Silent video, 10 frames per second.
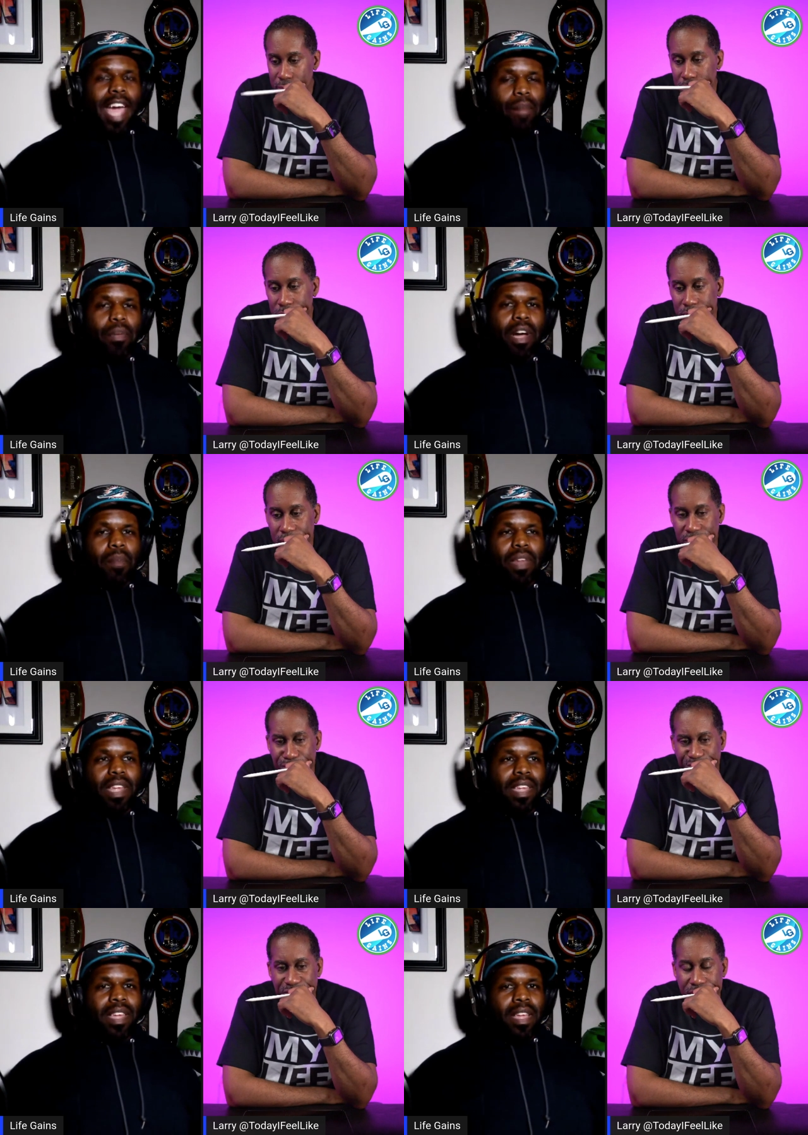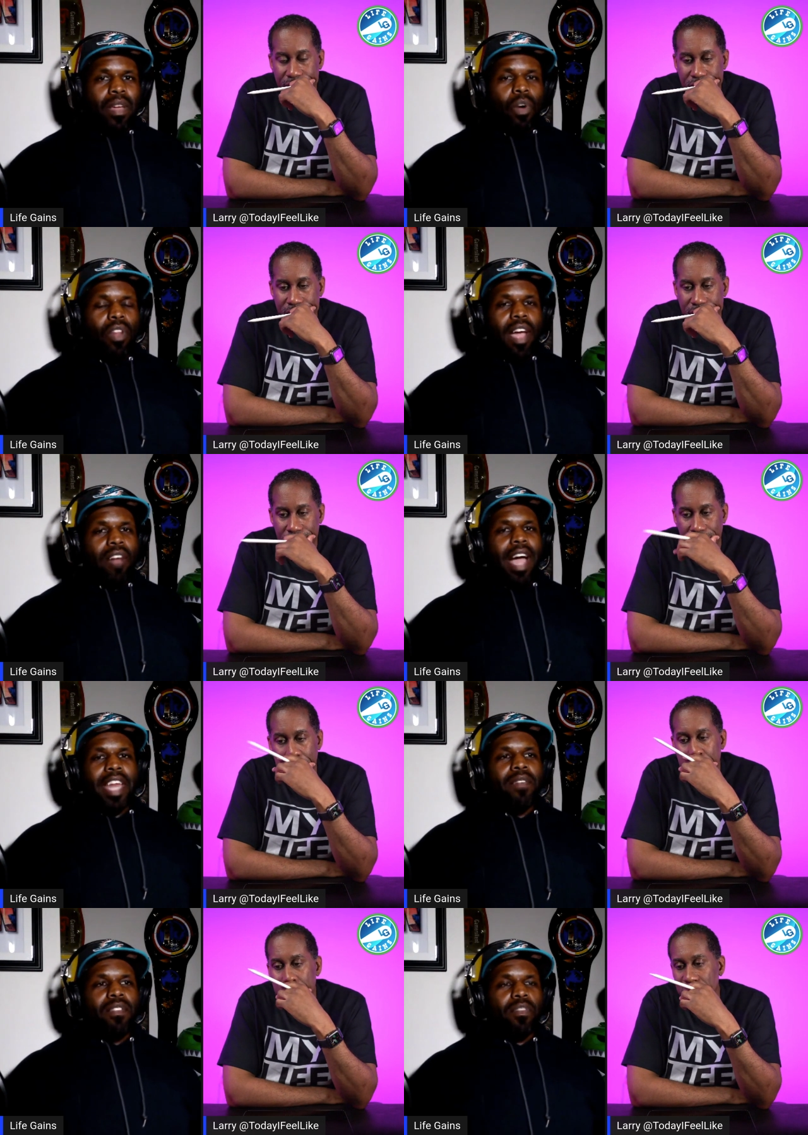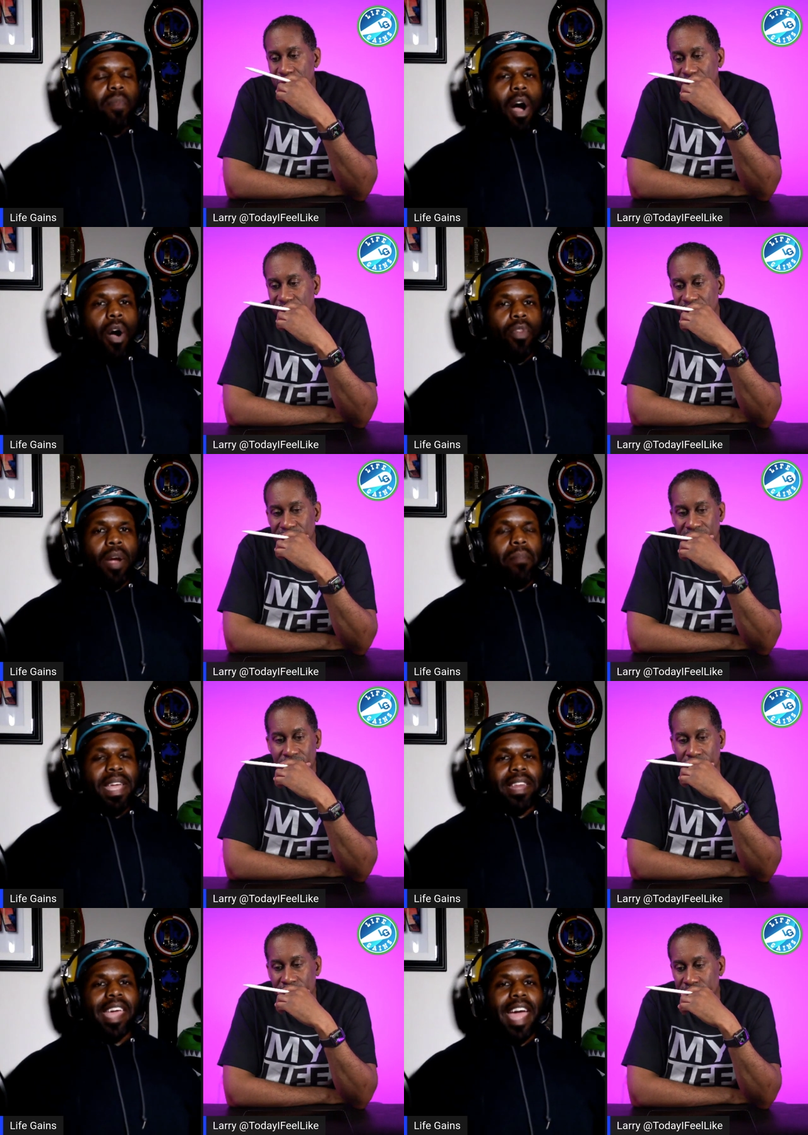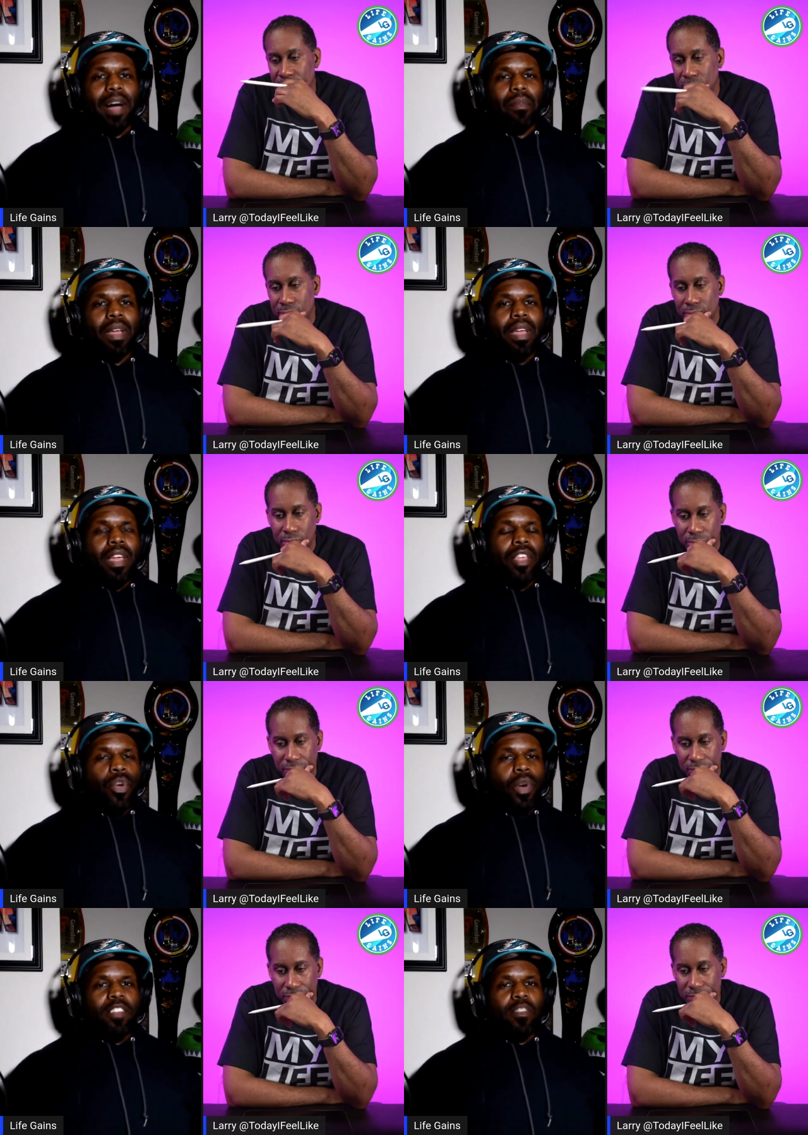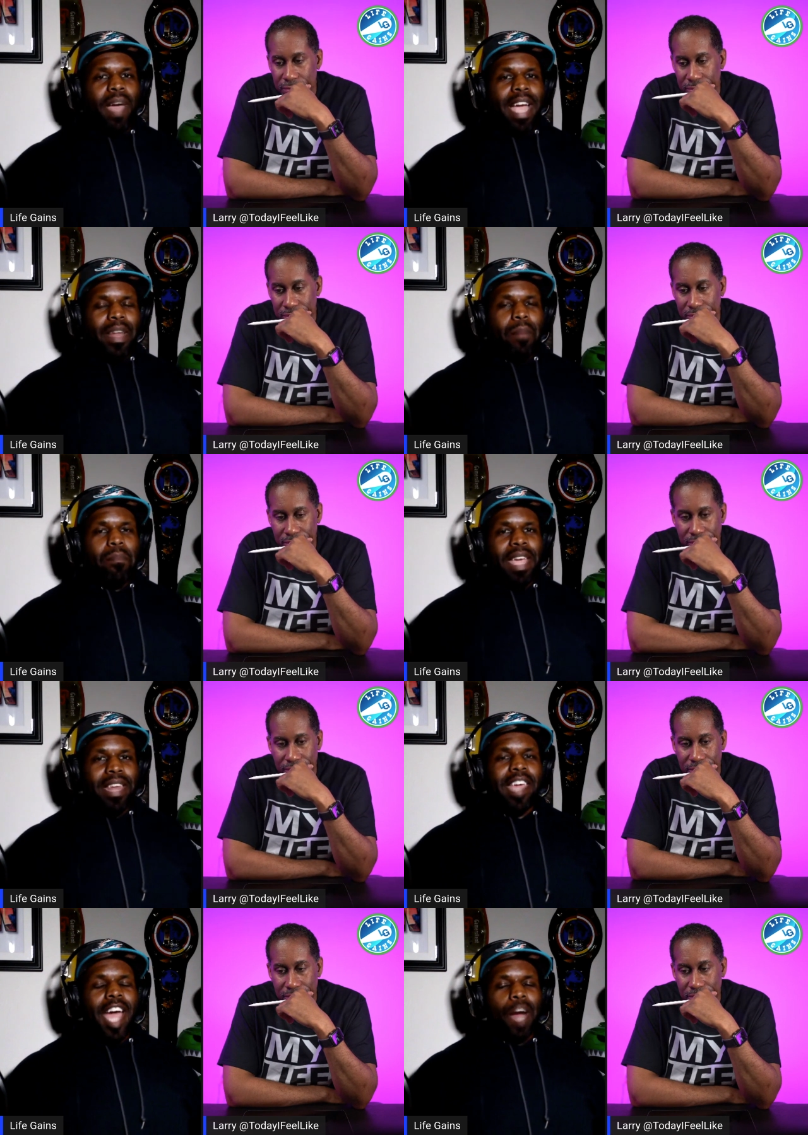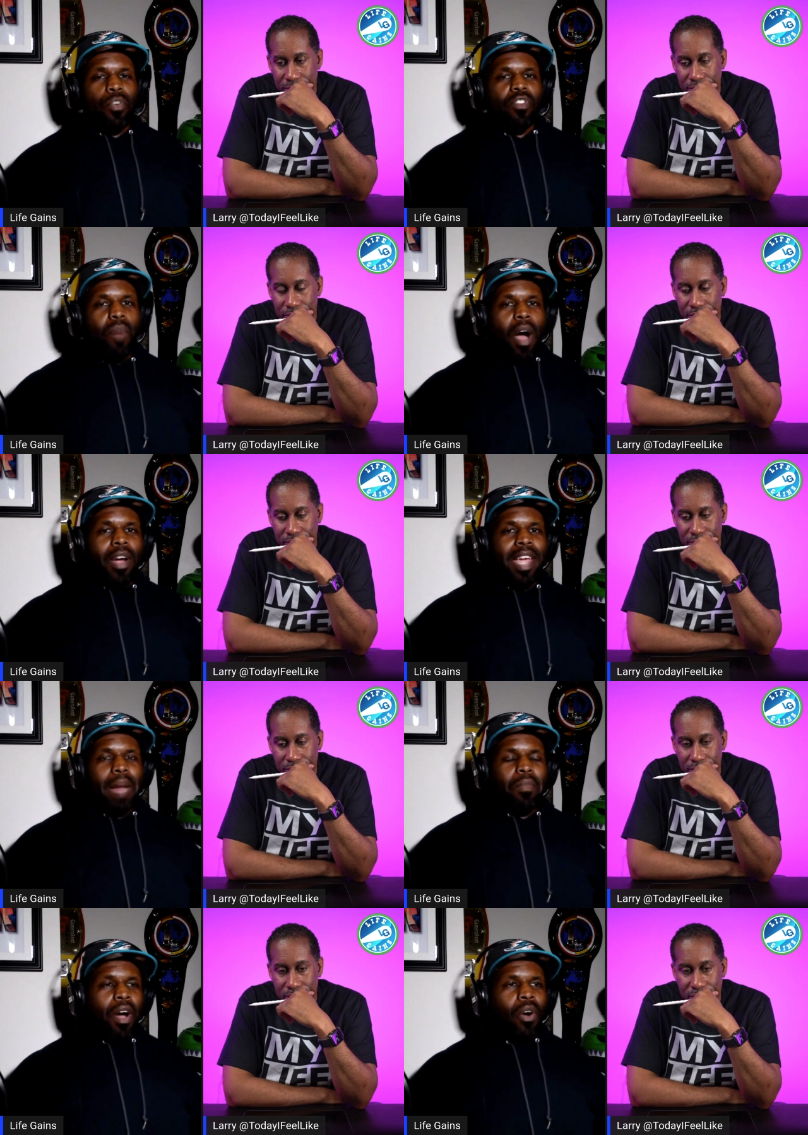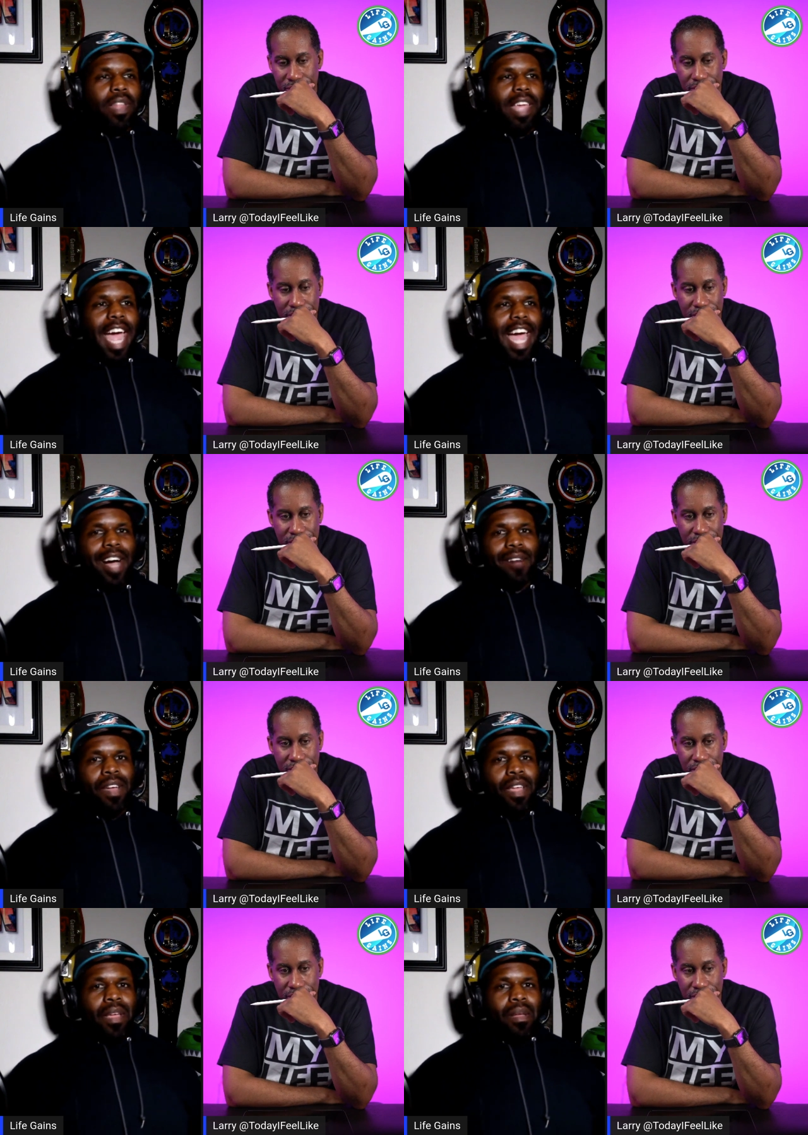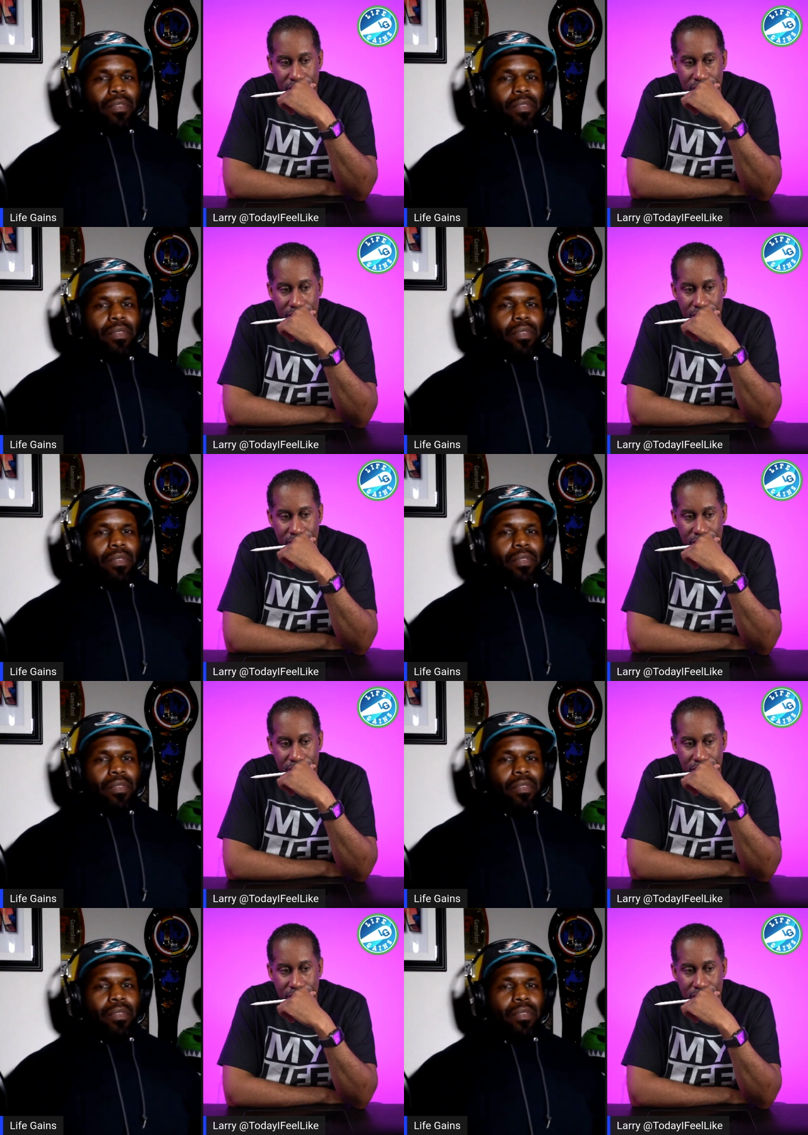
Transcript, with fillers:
Speaker 1: company. Well, they're not even small; they're mid cap. You would expect a mid cap or small cap to only have, you